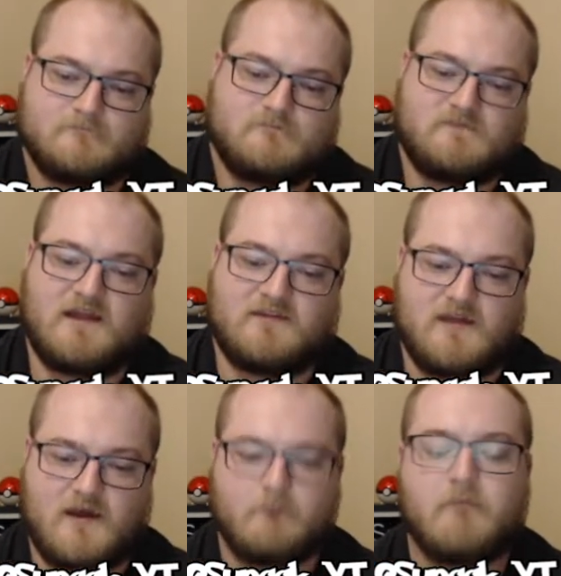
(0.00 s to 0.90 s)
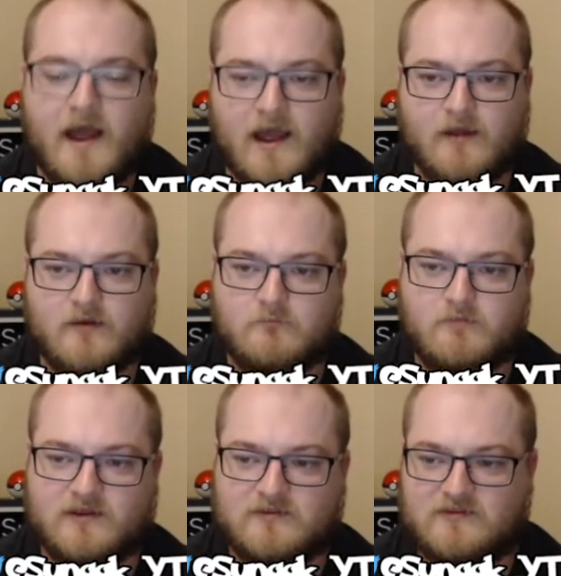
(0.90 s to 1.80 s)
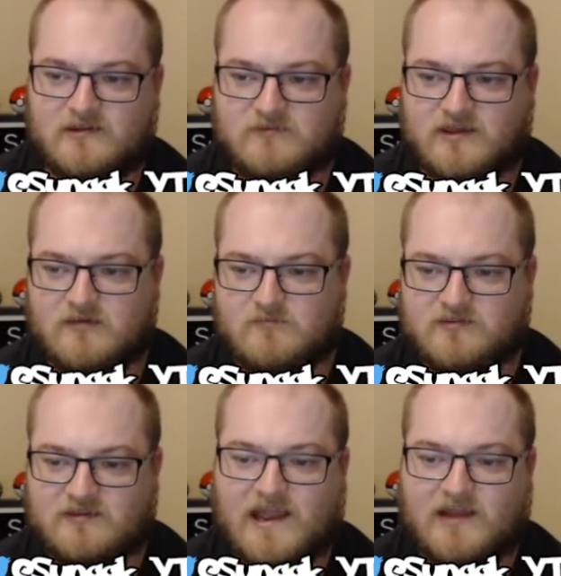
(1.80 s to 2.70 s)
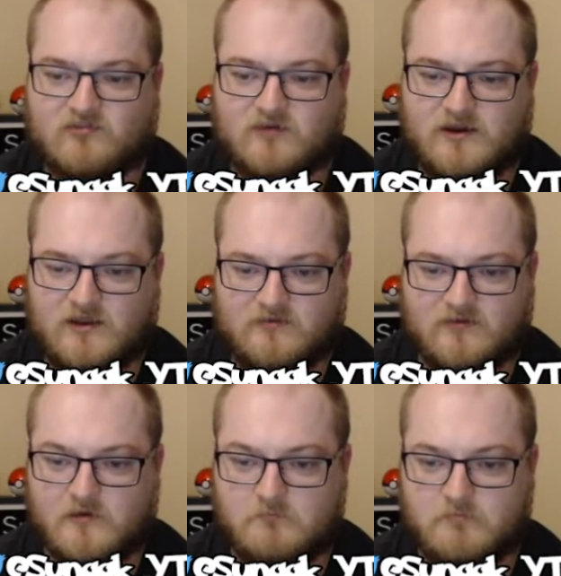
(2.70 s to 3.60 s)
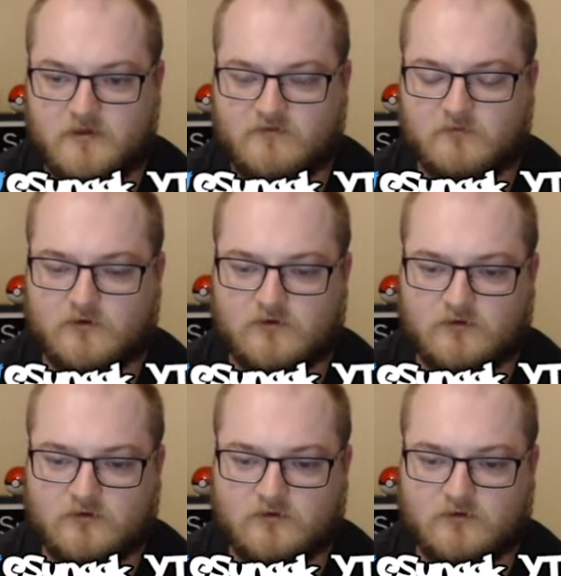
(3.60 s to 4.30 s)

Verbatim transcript: that's not bad, but at the same time, its catch rate is abysmal.